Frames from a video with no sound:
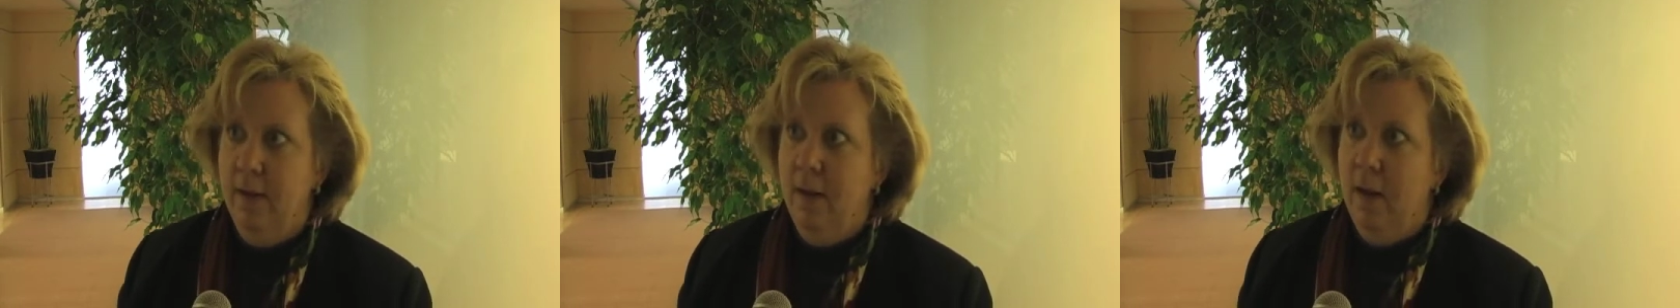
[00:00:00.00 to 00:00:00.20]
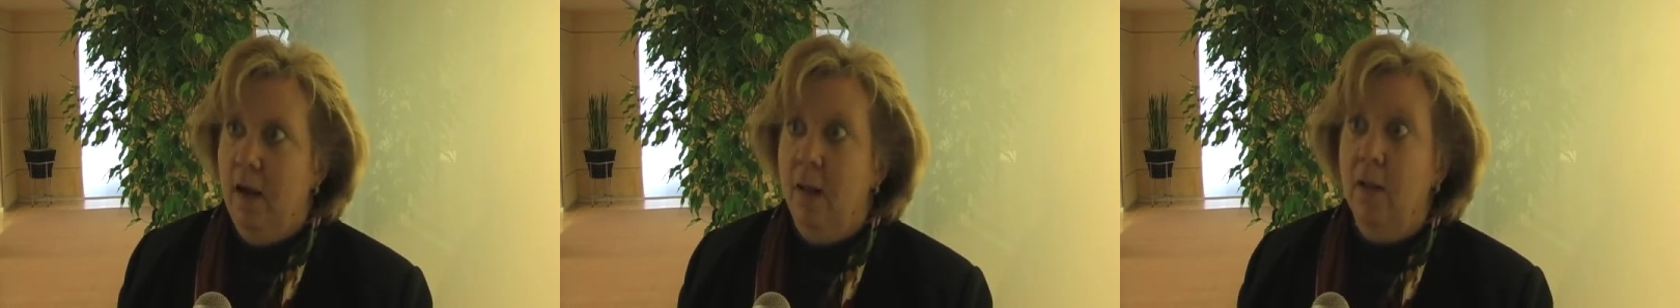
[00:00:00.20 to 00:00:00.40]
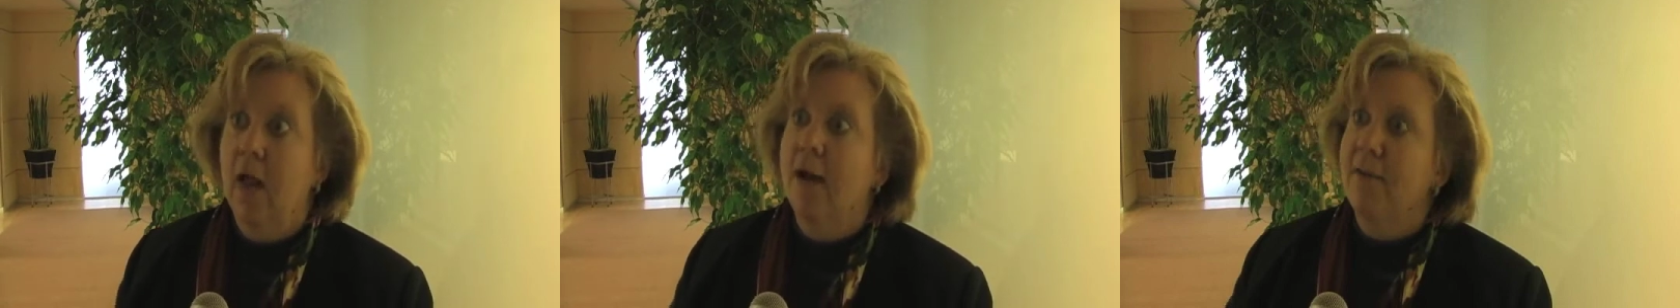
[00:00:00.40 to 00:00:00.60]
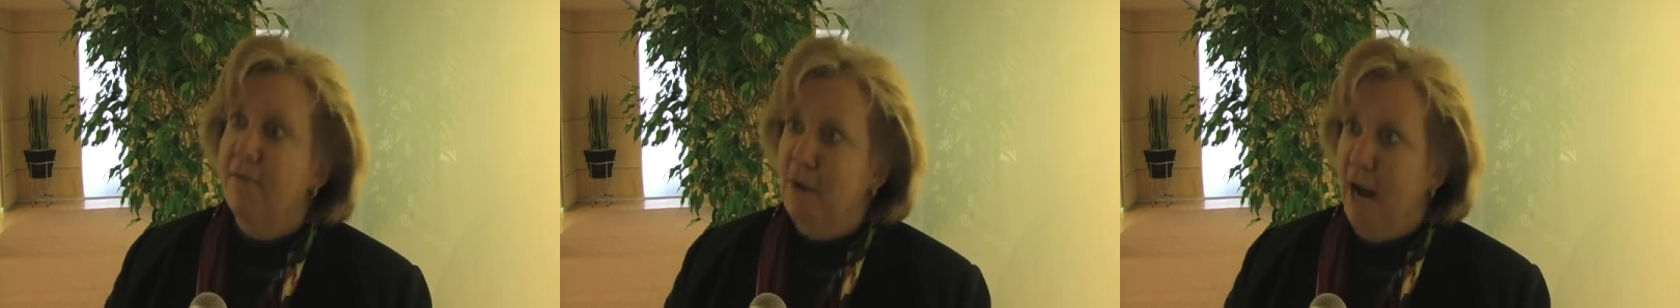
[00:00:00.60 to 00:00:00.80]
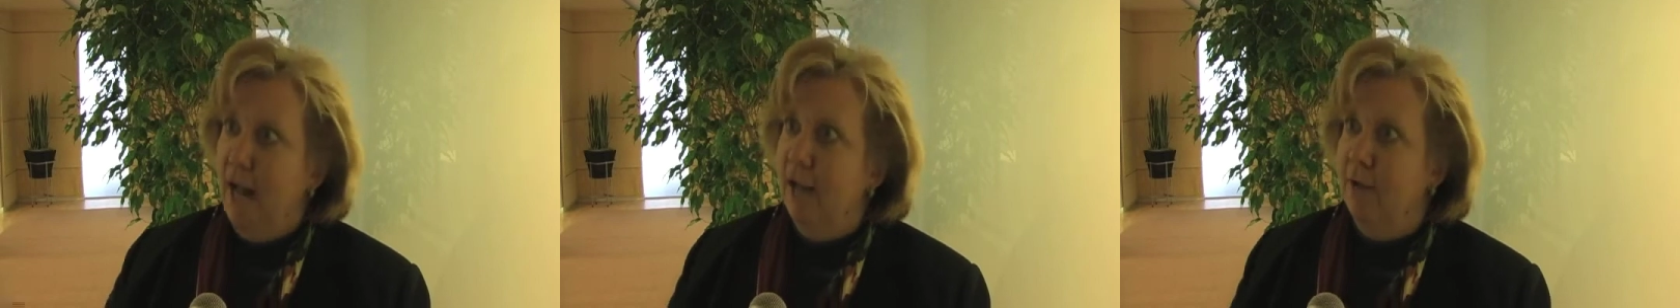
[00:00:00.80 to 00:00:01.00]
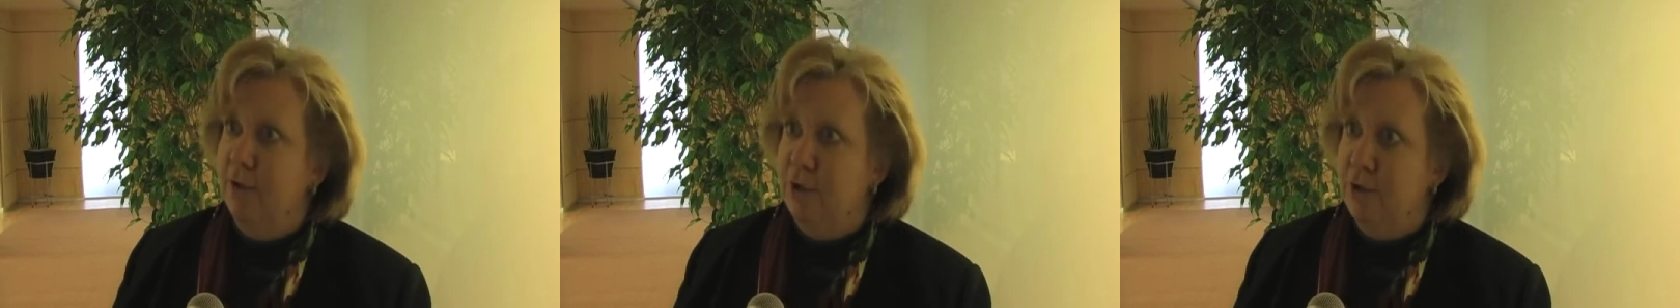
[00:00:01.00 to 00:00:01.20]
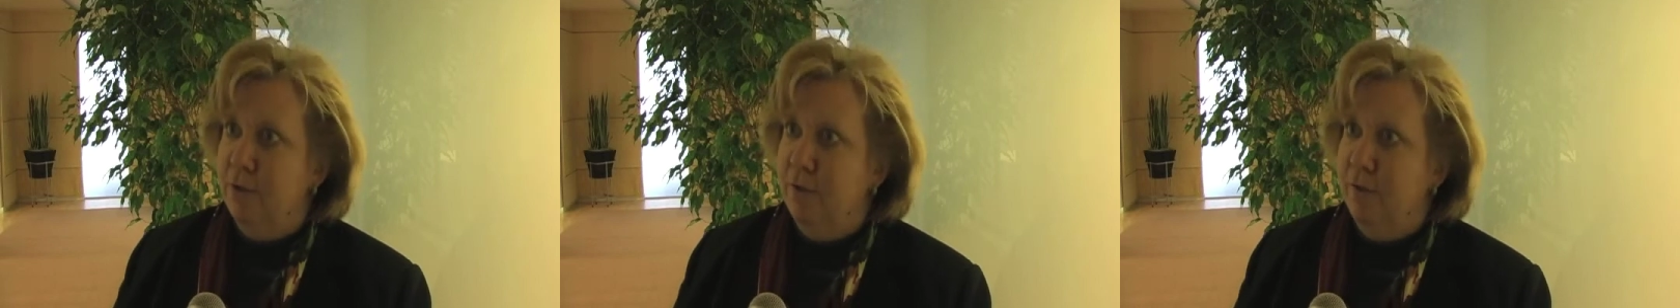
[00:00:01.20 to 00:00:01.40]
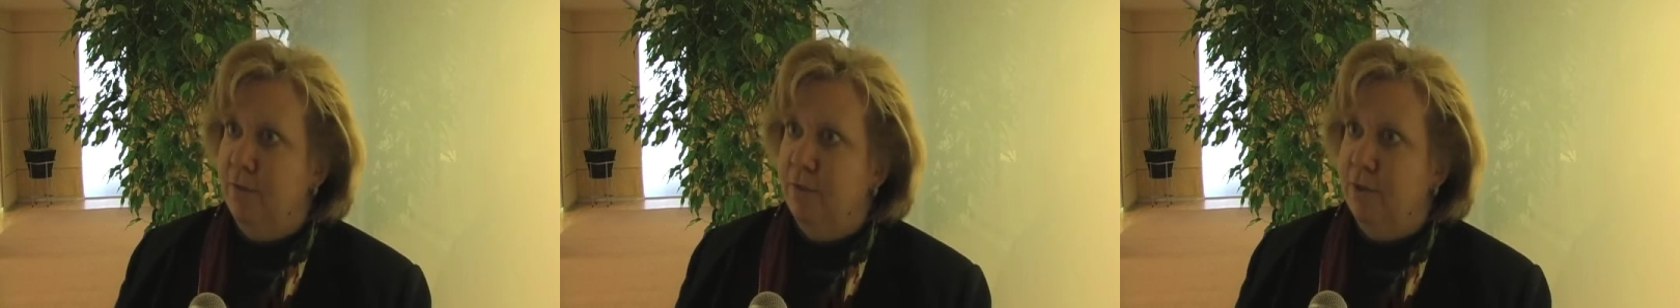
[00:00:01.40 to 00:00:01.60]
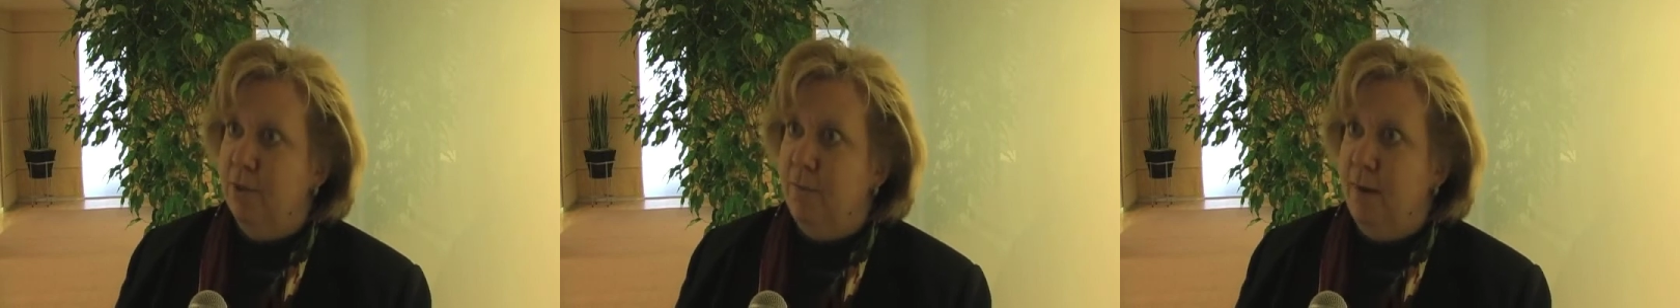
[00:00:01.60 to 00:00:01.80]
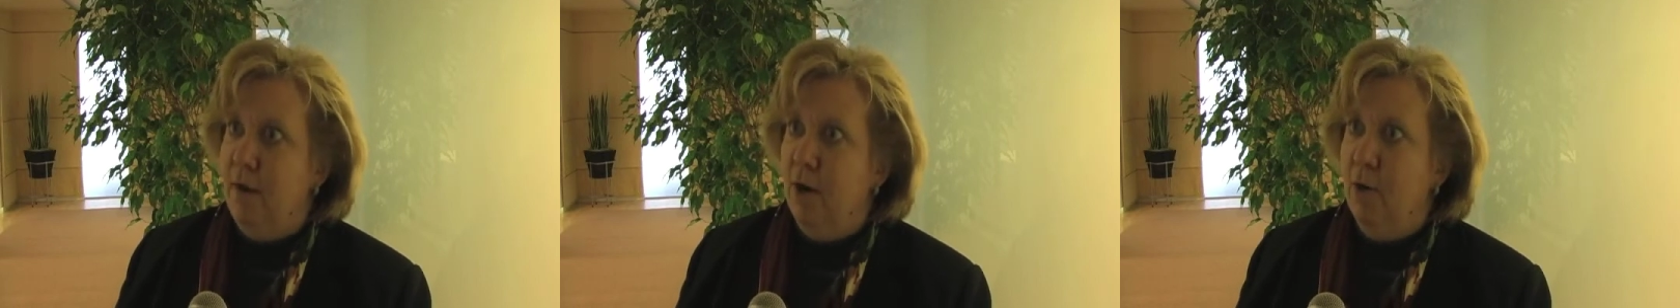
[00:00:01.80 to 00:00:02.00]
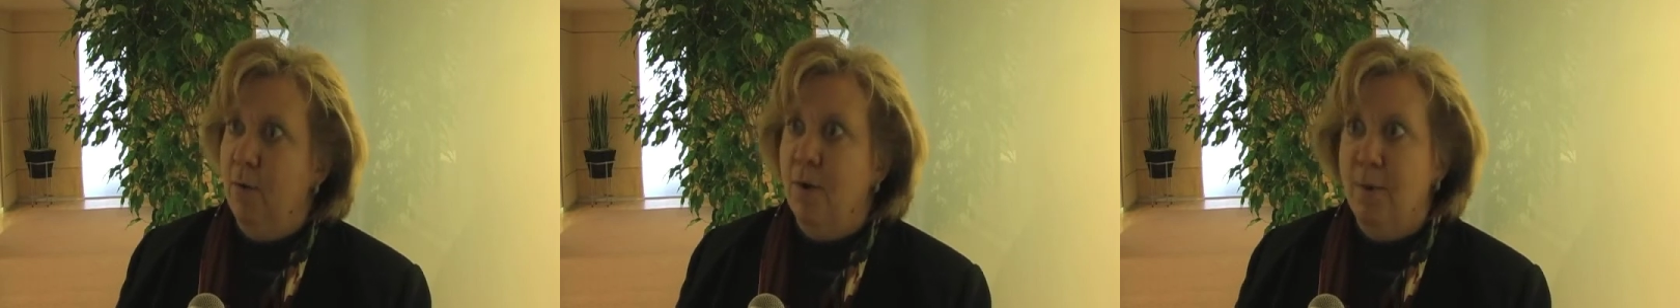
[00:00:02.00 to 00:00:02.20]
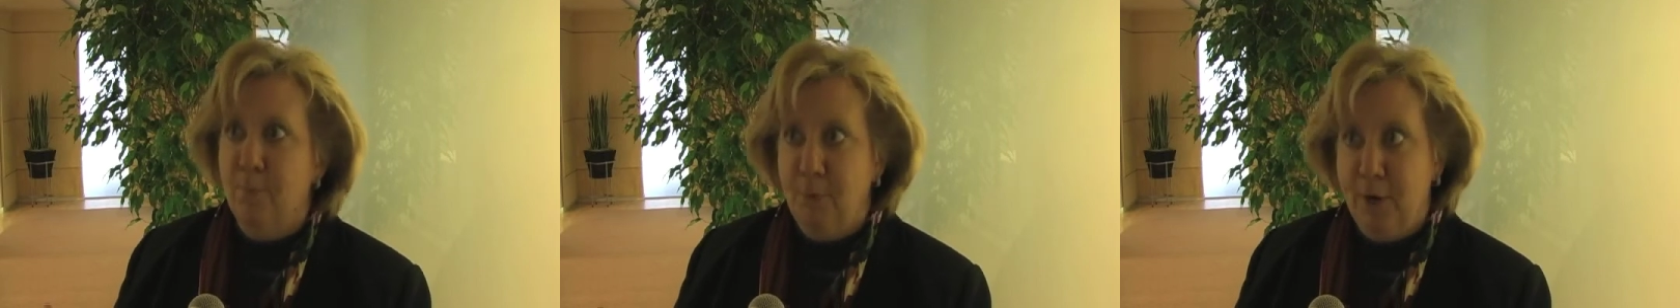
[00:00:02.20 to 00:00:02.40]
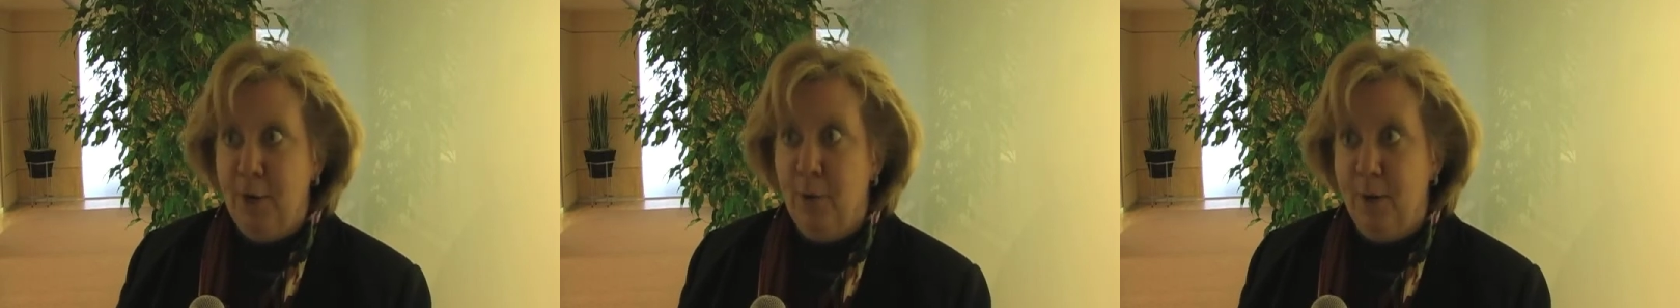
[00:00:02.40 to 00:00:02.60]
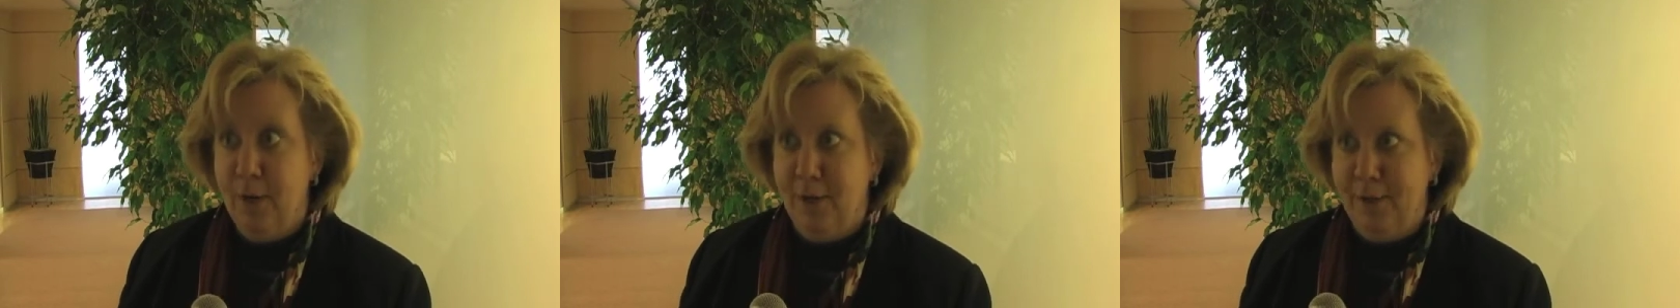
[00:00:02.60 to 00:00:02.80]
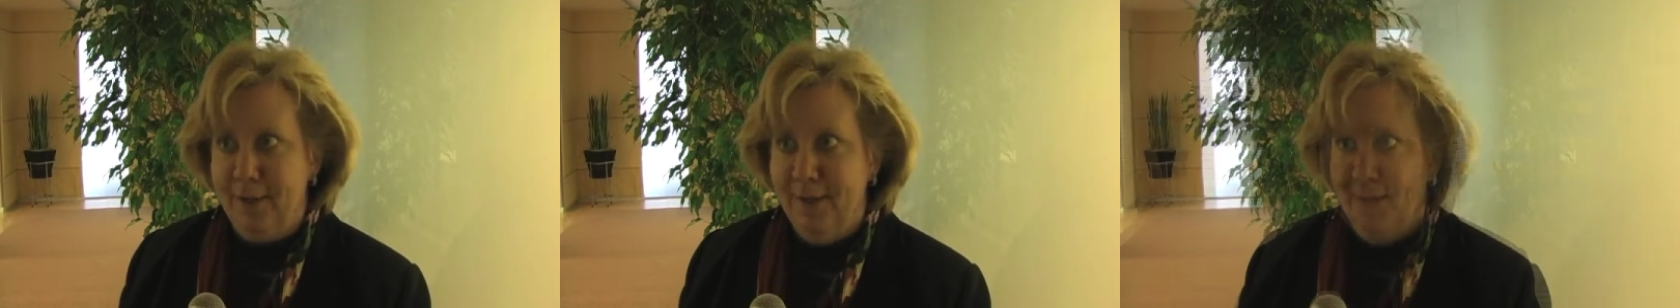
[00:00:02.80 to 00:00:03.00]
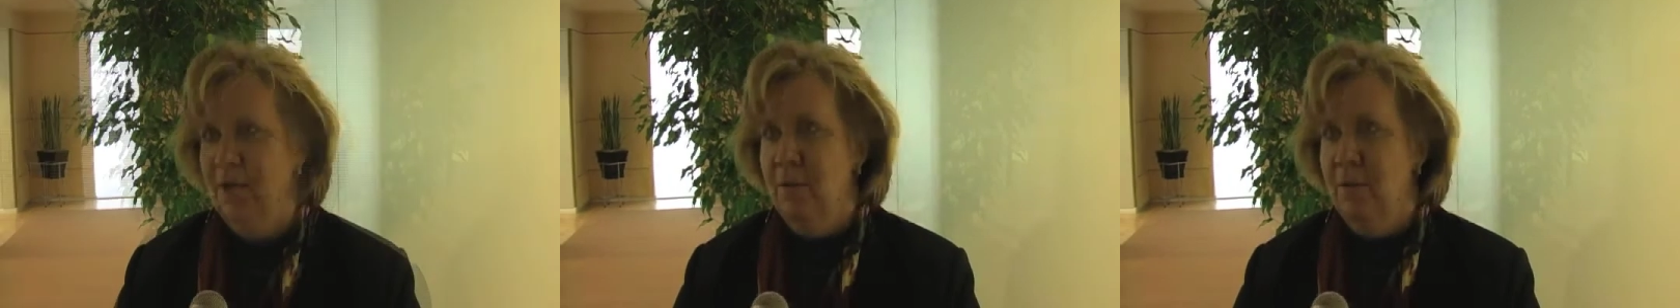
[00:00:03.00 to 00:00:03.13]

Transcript: a lot of knowledge to bear pretty quickly.